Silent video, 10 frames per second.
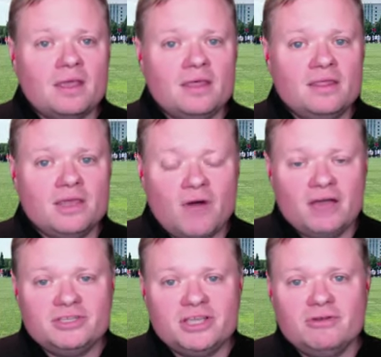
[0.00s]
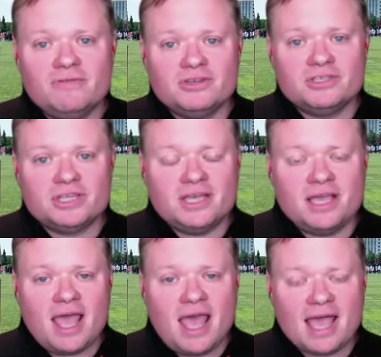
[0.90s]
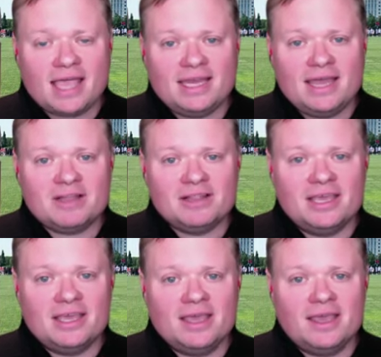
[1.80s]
The Ohio State University academically,